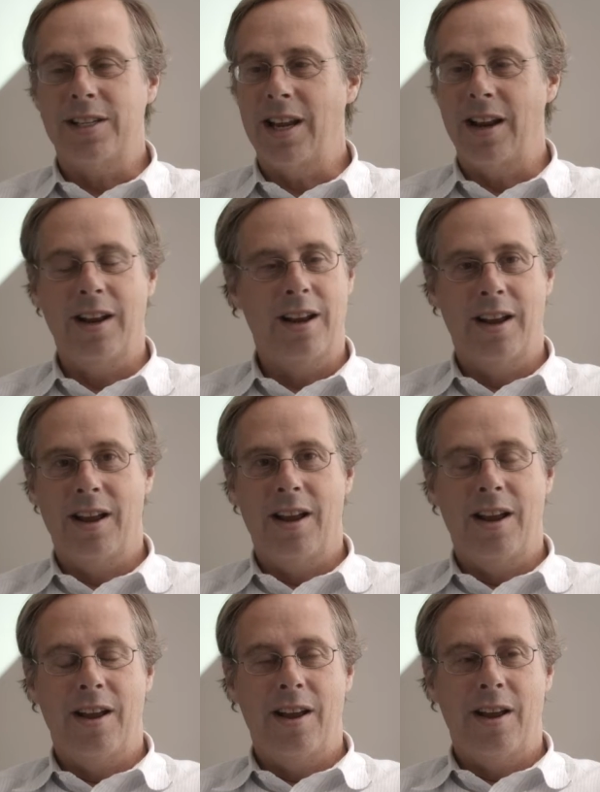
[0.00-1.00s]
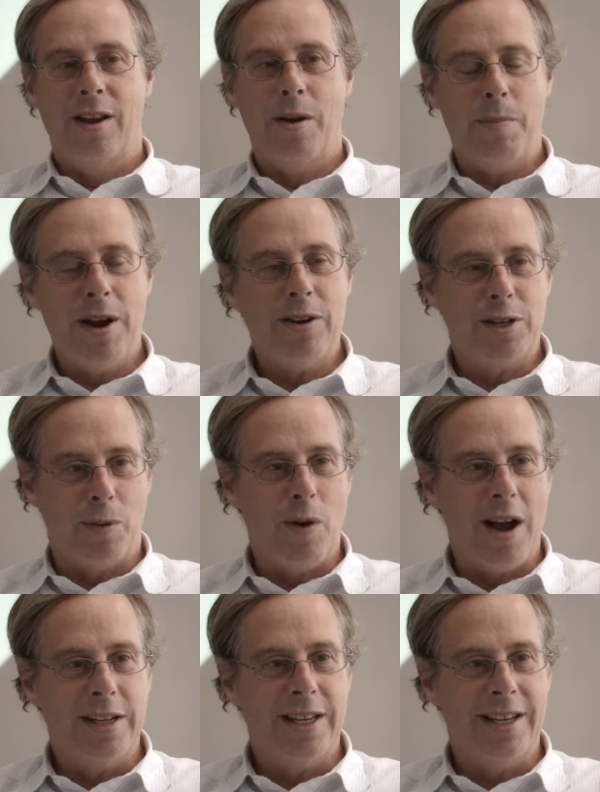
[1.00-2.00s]
said, your parents are
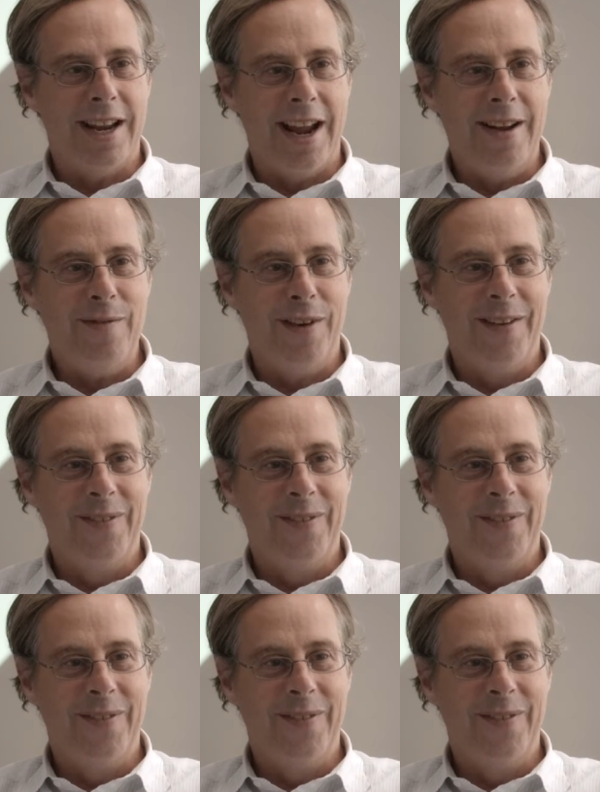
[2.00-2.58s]
Roz and Dave?